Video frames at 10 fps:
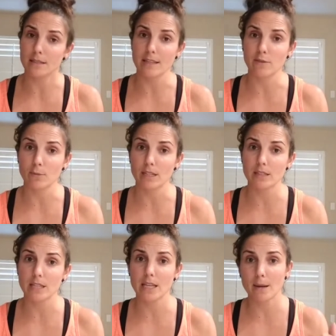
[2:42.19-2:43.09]
Seven
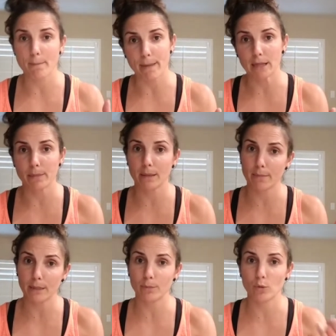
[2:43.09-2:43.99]
minutes later, bada
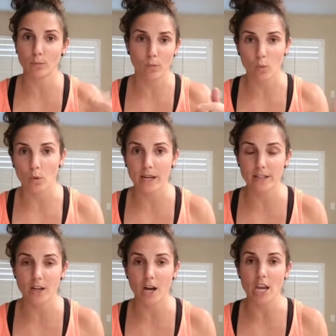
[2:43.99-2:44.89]
bing, bada boom,
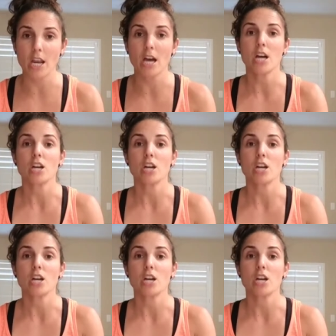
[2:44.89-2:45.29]
we're done.